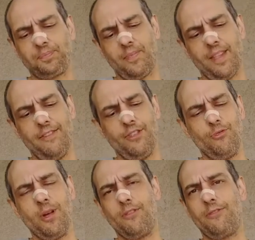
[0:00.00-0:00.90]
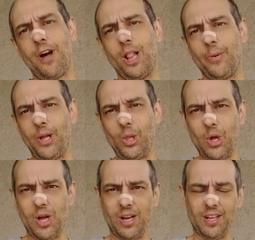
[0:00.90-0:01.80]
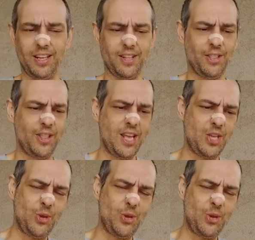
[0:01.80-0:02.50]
If you've been following along, thank